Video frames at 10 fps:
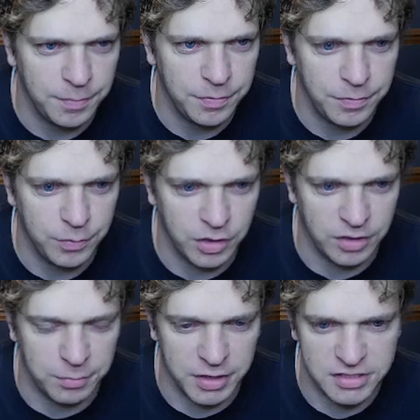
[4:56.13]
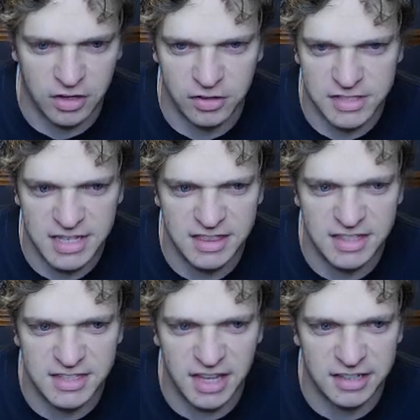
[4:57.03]
One of the best cards in the
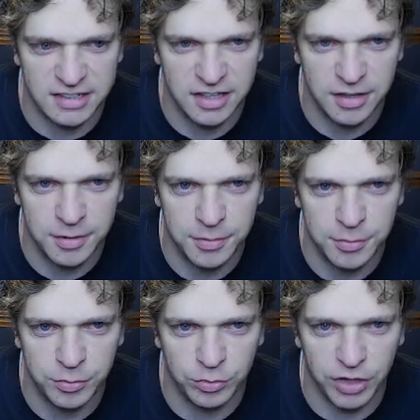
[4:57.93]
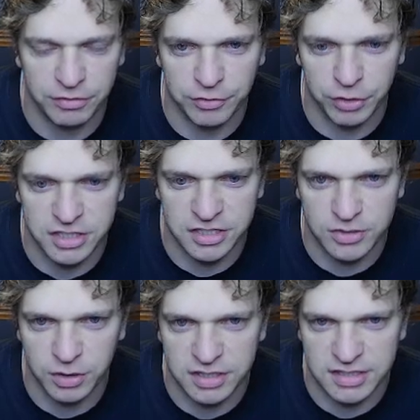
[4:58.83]
set, Marang River Regent, so we're
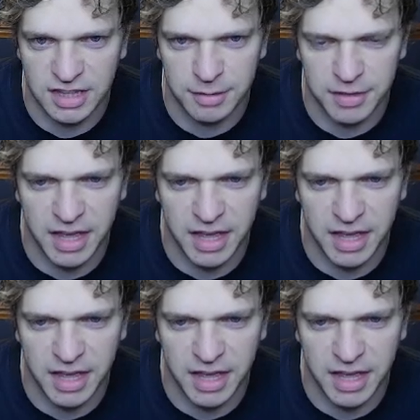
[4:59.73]
going to slam that.